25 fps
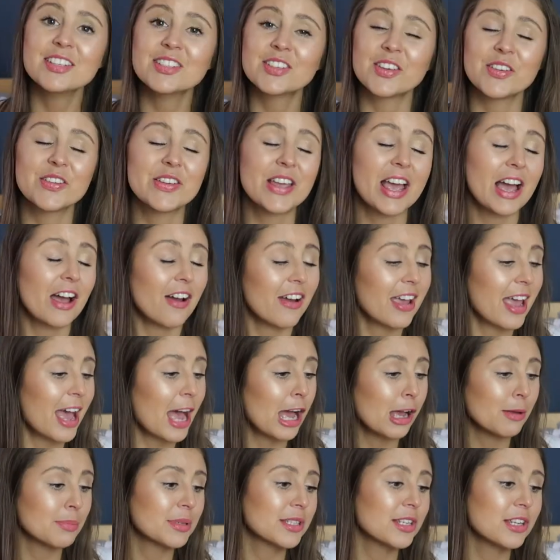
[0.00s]
So yeah, I
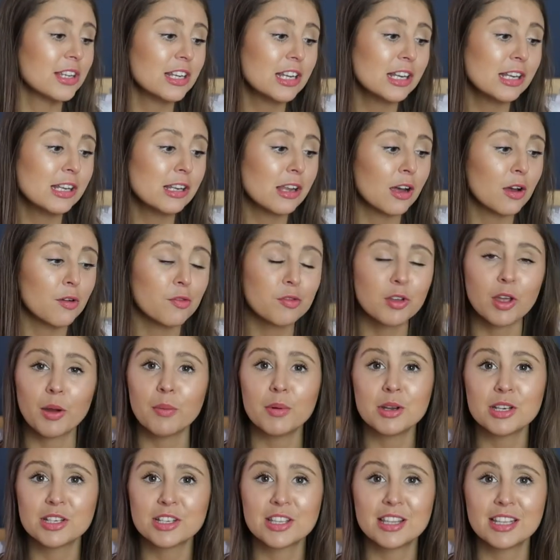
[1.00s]
absolutely love
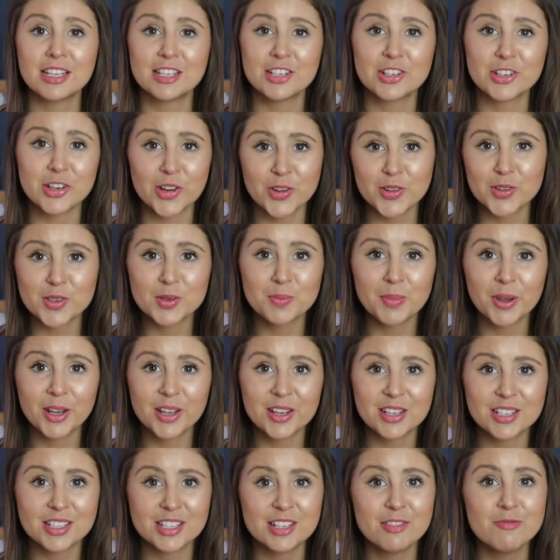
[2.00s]
going to these shows
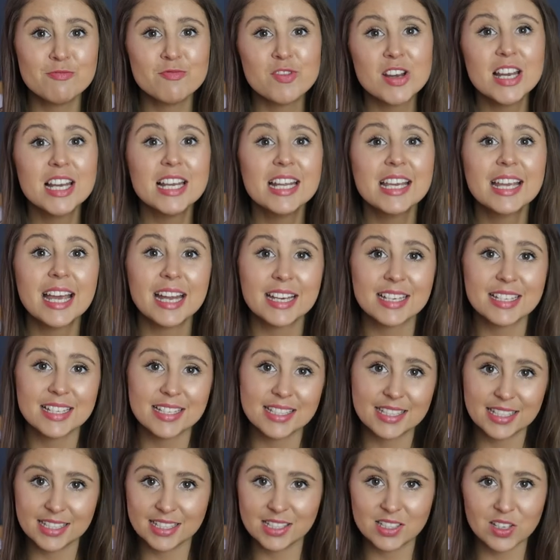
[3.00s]
because you really get to
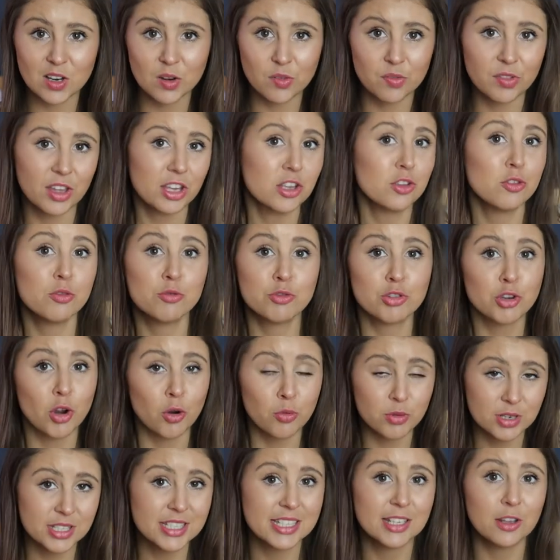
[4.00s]
see stuff that you
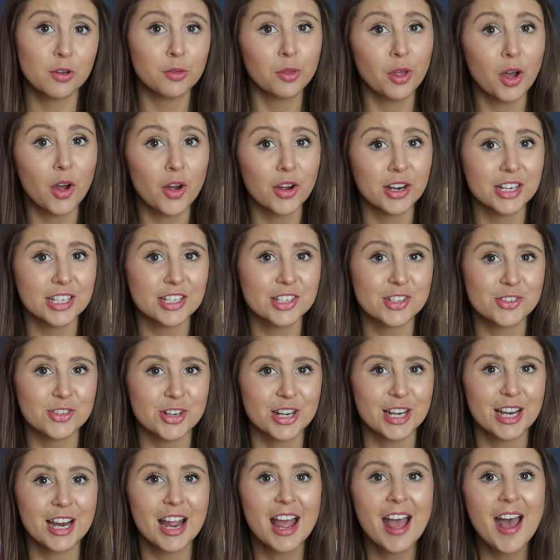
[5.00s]
don't see on the high
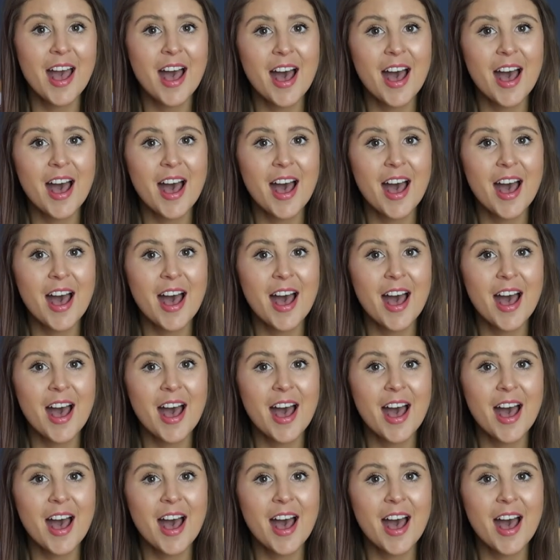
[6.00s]
street.